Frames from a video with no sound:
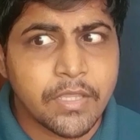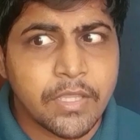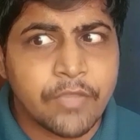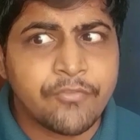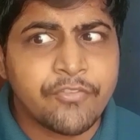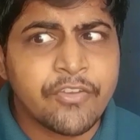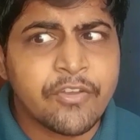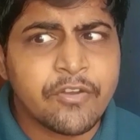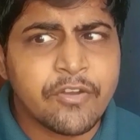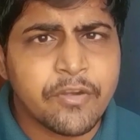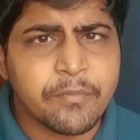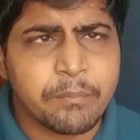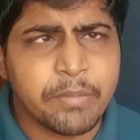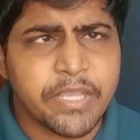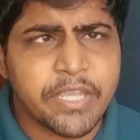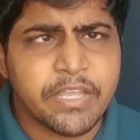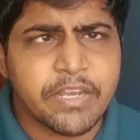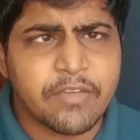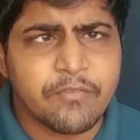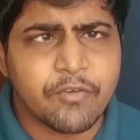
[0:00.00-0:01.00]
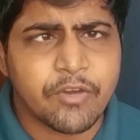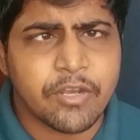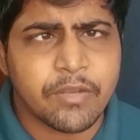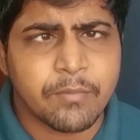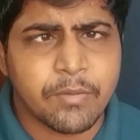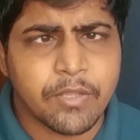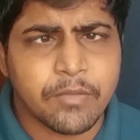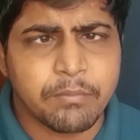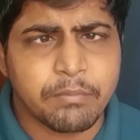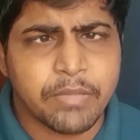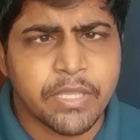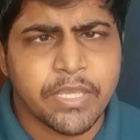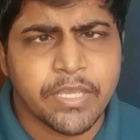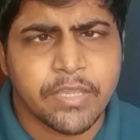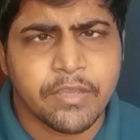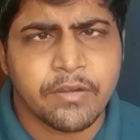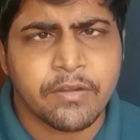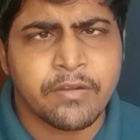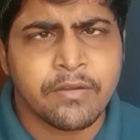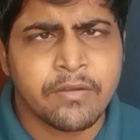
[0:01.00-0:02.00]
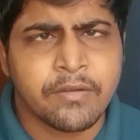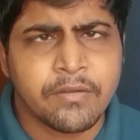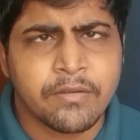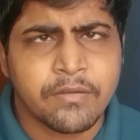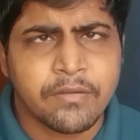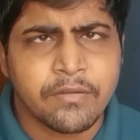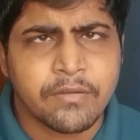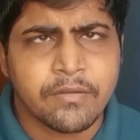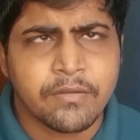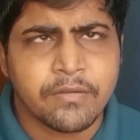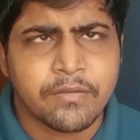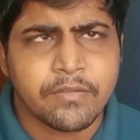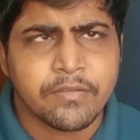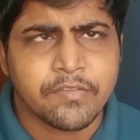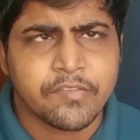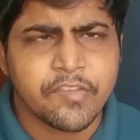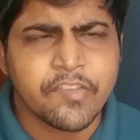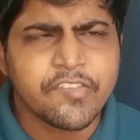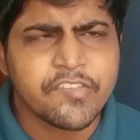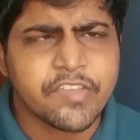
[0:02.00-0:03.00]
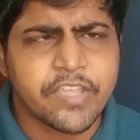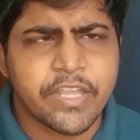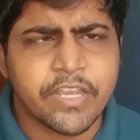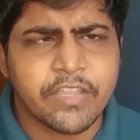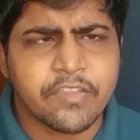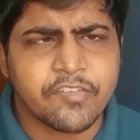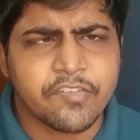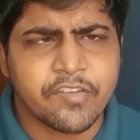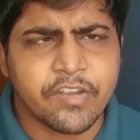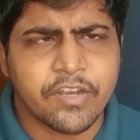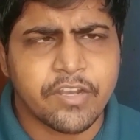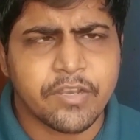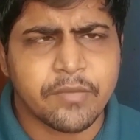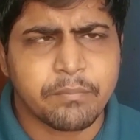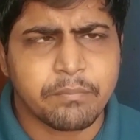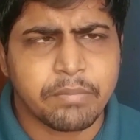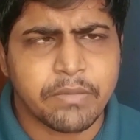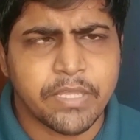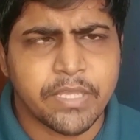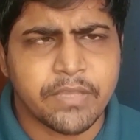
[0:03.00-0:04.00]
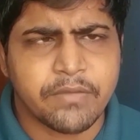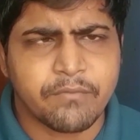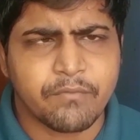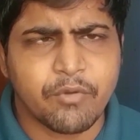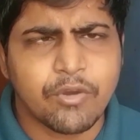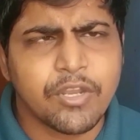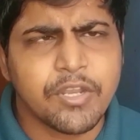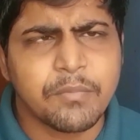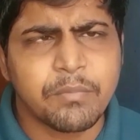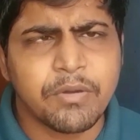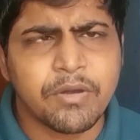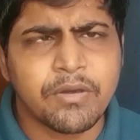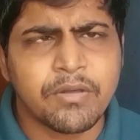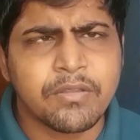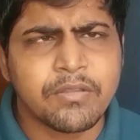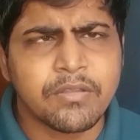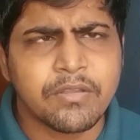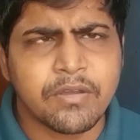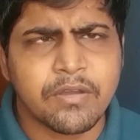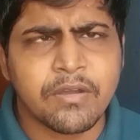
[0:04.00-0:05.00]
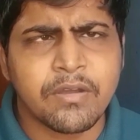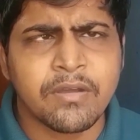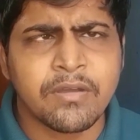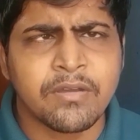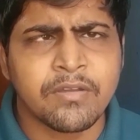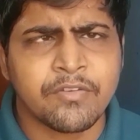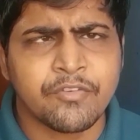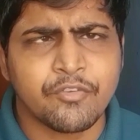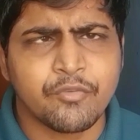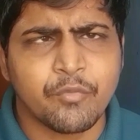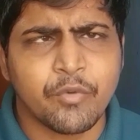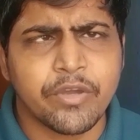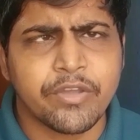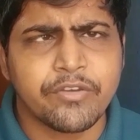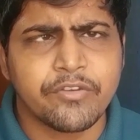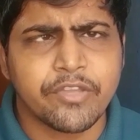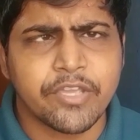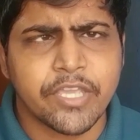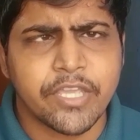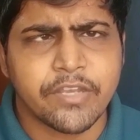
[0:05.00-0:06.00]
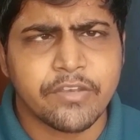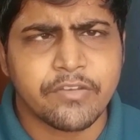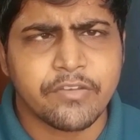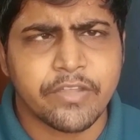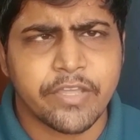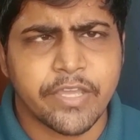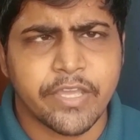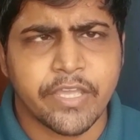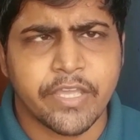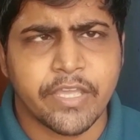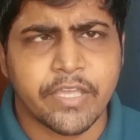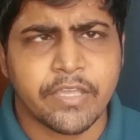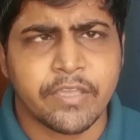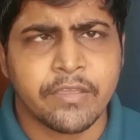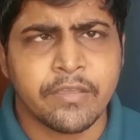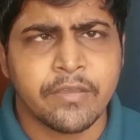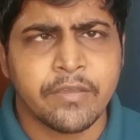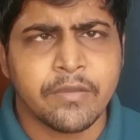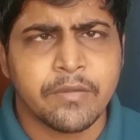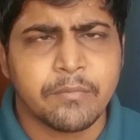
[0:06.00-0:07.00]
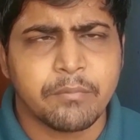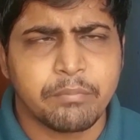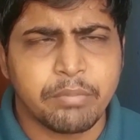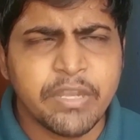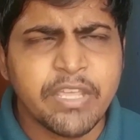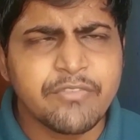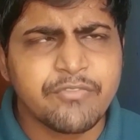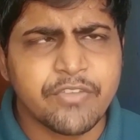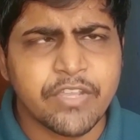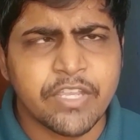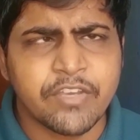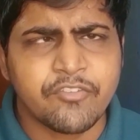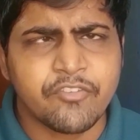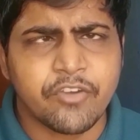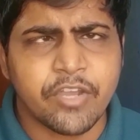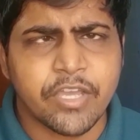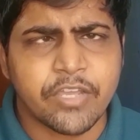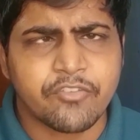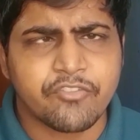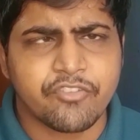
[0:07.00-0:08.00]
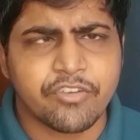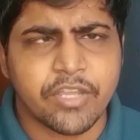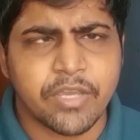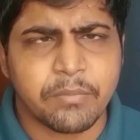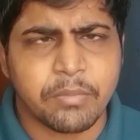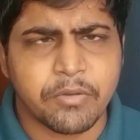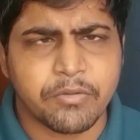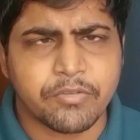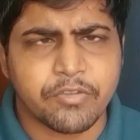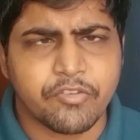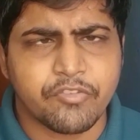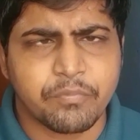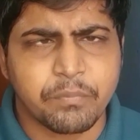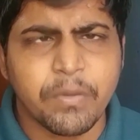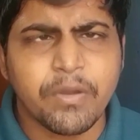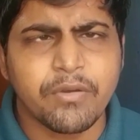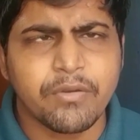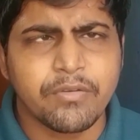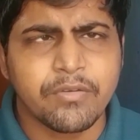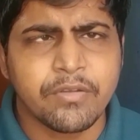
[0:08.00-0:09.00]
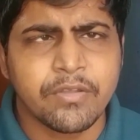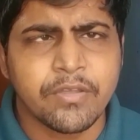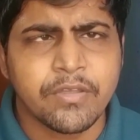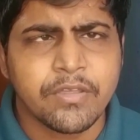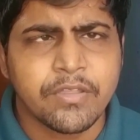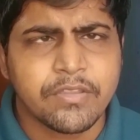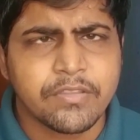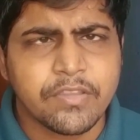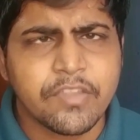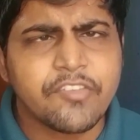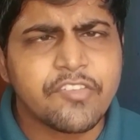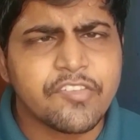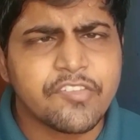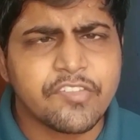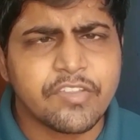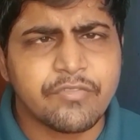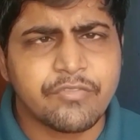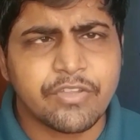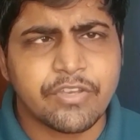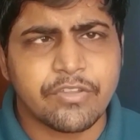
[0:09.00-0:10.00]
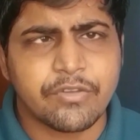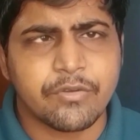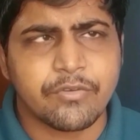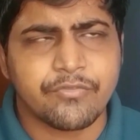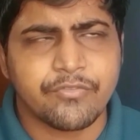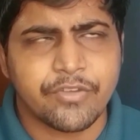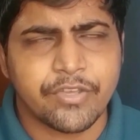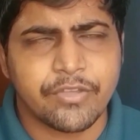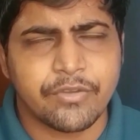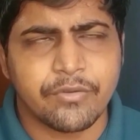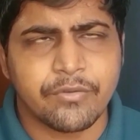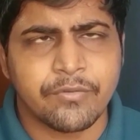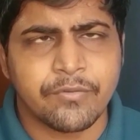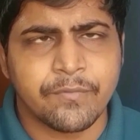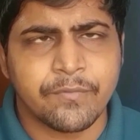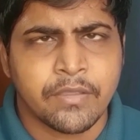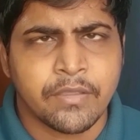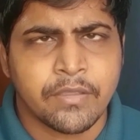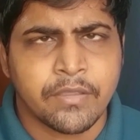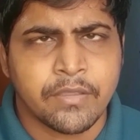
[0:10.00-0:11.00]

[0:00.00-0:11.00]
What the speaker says: If you are a beginner volleyball player, just getting started playing volleyball, or you want to get a brief introduction about the sport, this is the video for you.